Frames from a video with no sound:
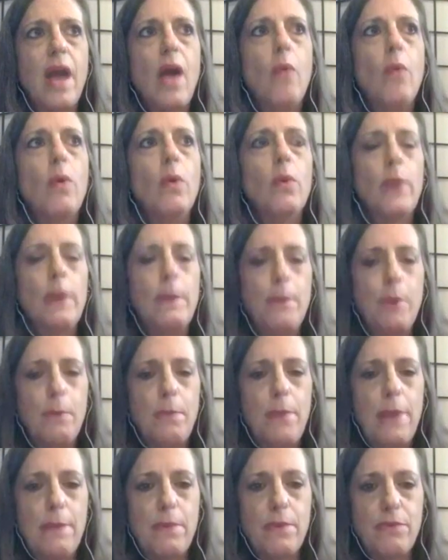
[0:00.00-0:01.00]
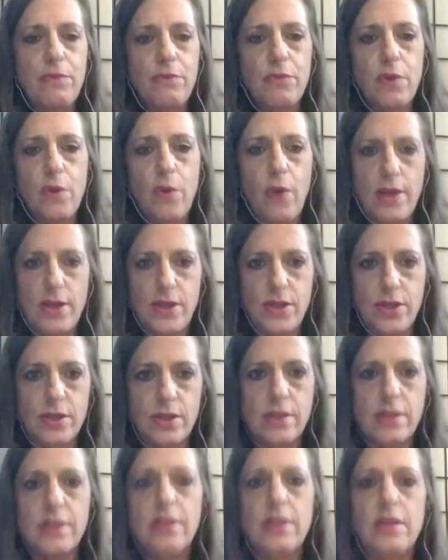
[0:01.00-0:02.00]
when we put people through the
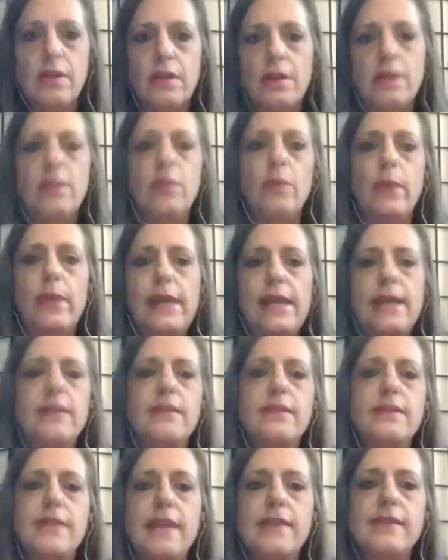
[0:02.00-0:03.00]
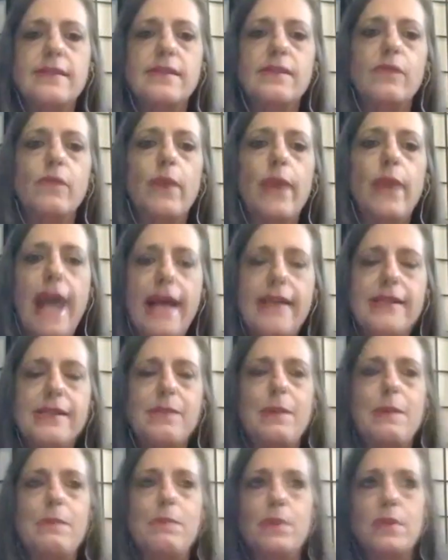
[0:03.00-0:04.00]
questions in the, in the weekend intensive, we
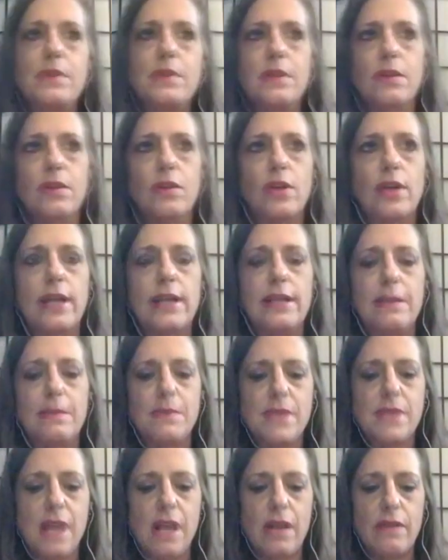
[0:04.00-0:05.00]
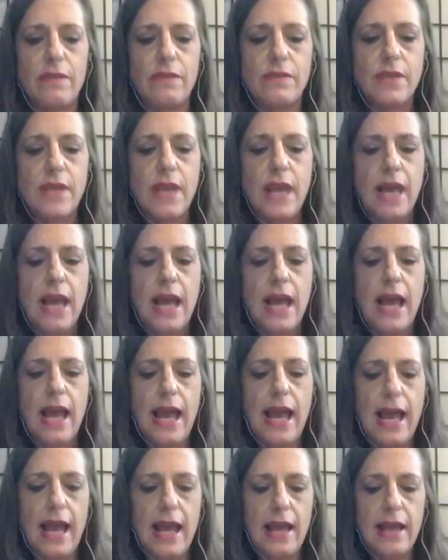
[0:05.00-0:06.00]
ask people to look at themselves
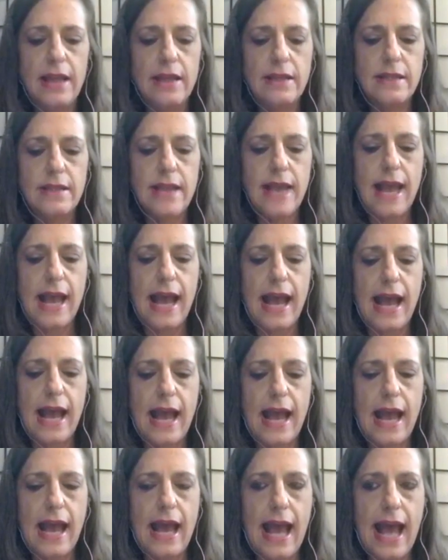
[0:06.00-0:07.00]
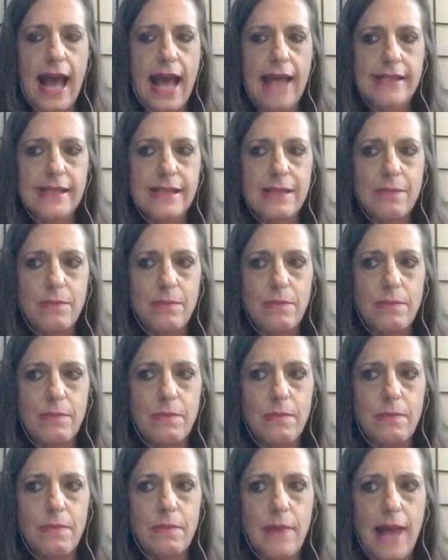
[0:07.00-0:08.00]
and ask them,
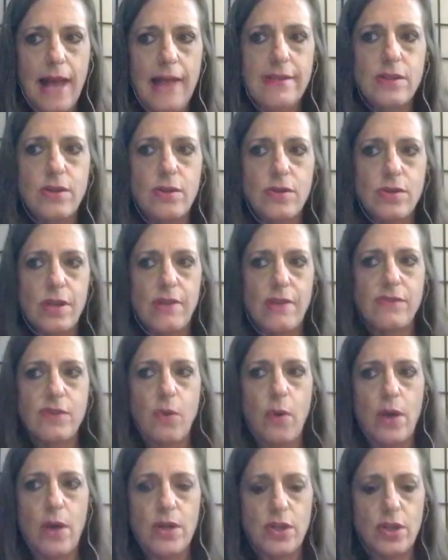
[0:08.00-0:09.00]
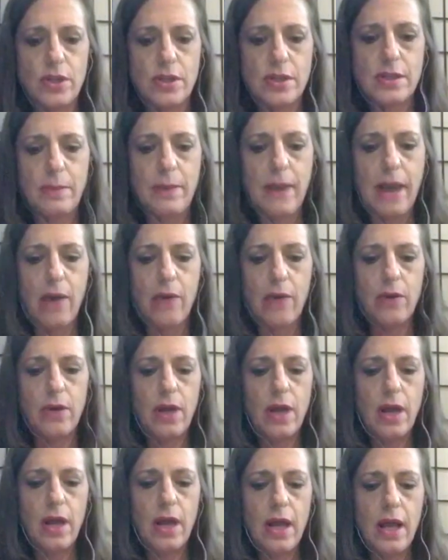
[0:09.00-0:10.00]
ask yourselves questions about
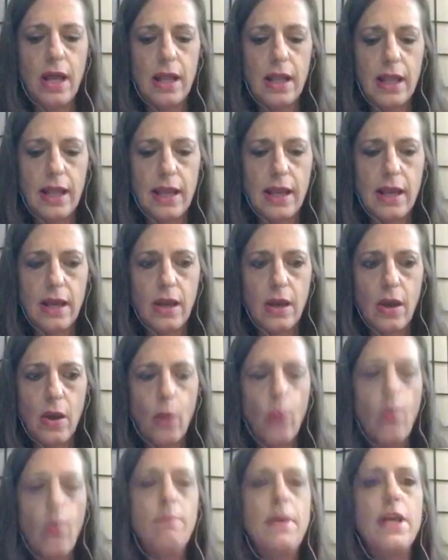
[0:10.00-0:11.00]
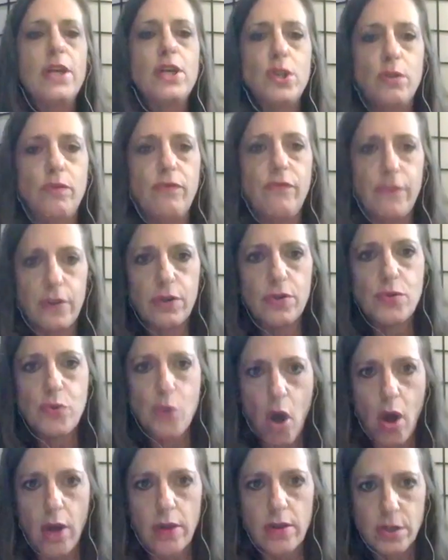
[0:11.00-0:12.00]
like, what makes you feel
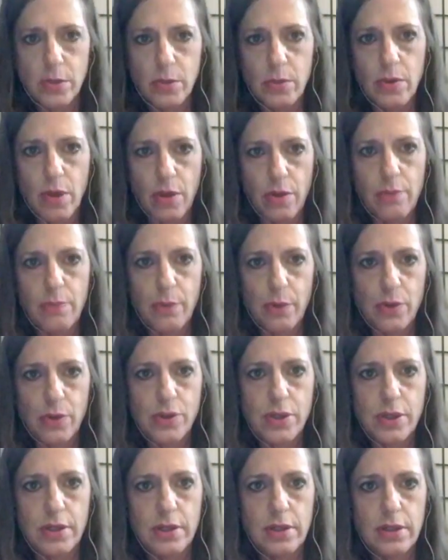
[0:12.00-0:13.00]
drawn to another person?